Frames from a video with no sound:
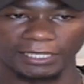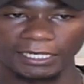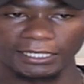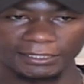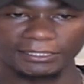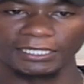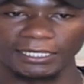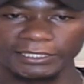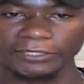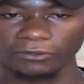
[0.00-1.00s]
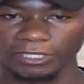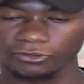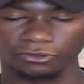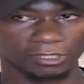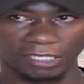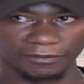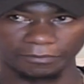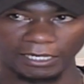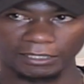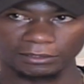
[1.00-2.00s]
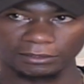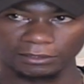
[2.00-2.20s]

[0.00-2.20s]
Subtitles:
letting the lady know that you don't have a plan.